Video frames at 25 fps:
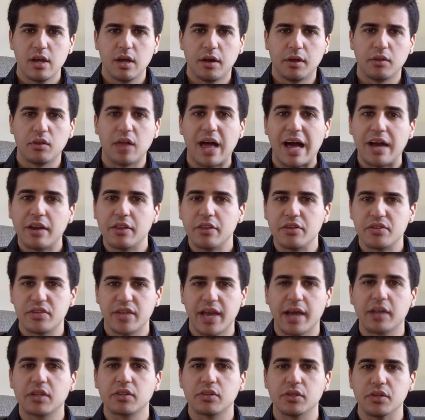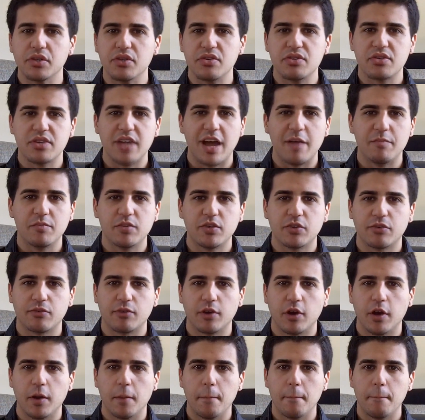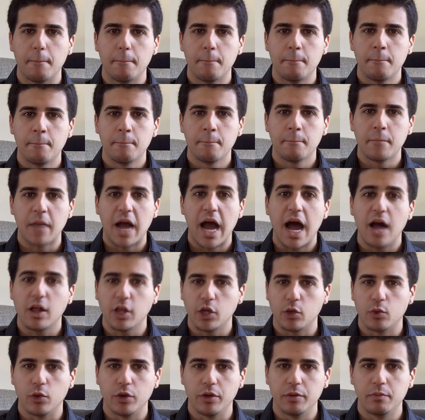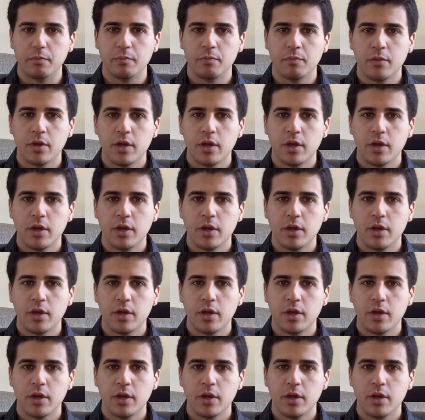a lot of this actually stems from Hollywood.